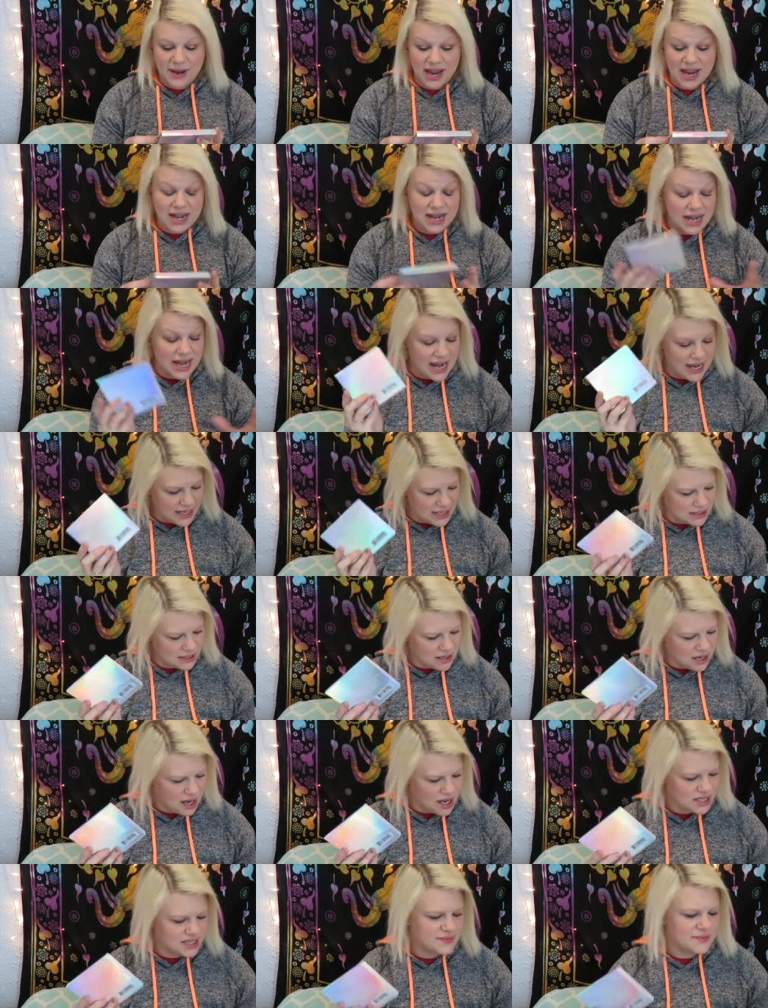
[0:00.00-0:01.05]
by Naked
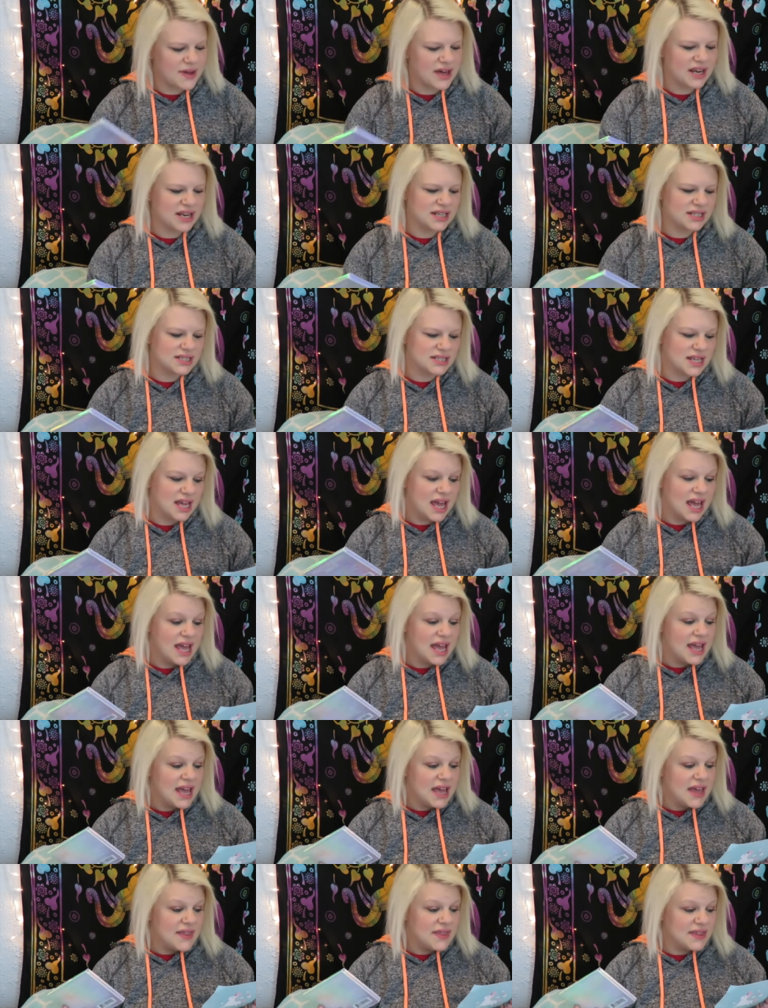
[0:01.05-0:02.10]
Cosmetics.
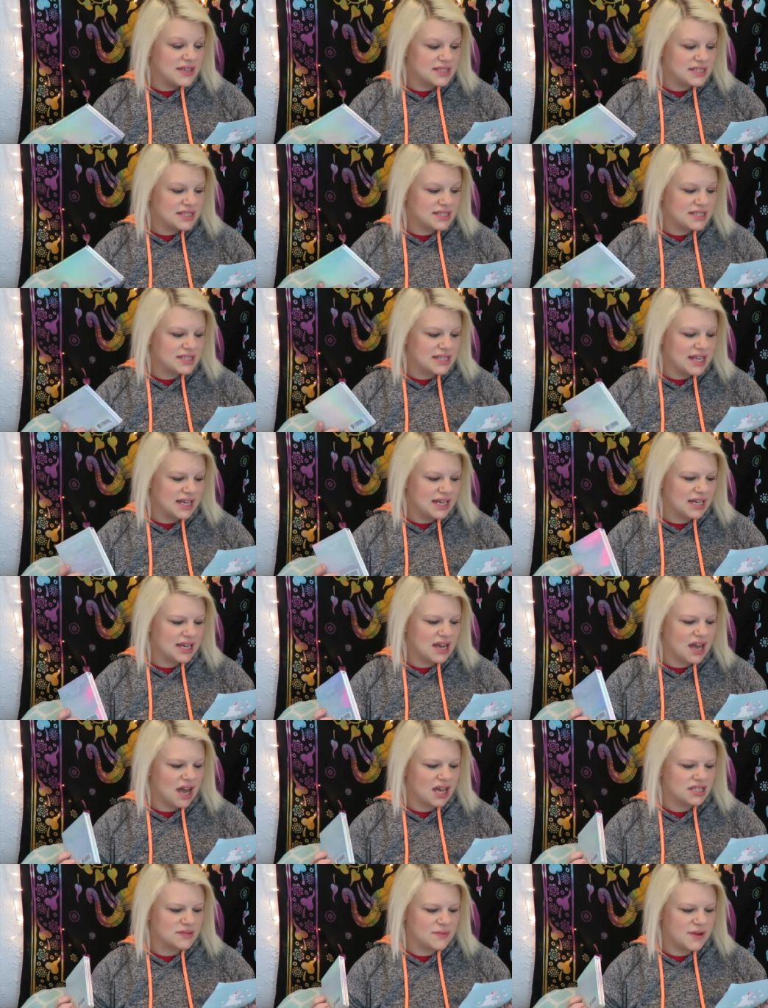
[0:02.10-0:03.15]
This is Naked
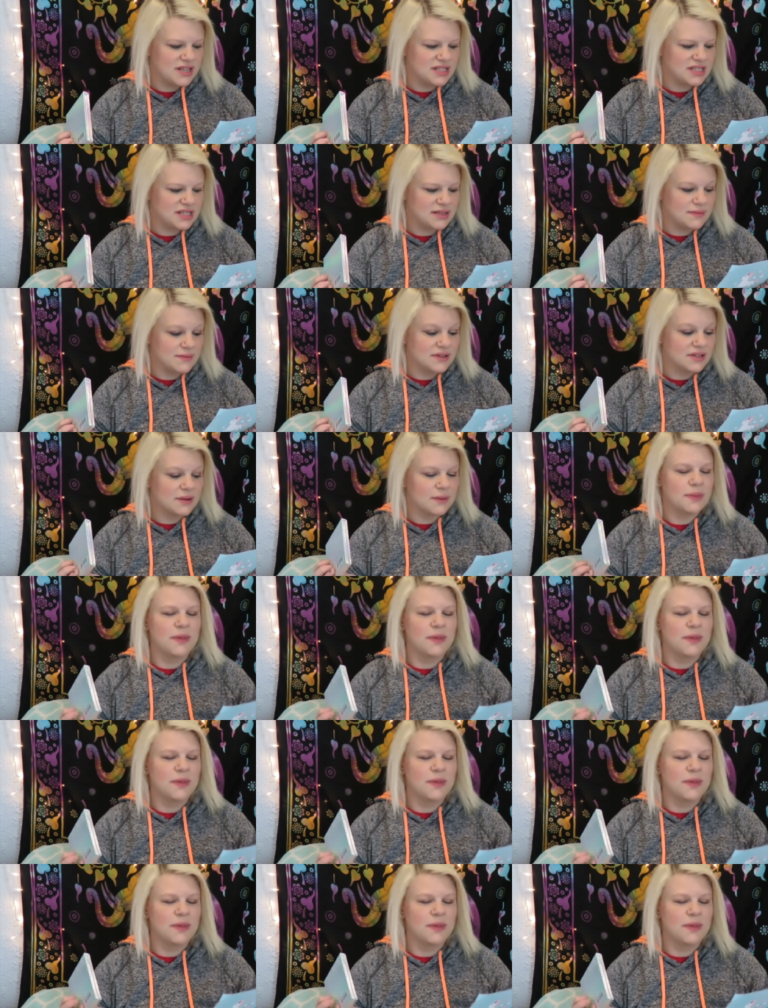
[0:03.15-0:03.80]
Cosmetics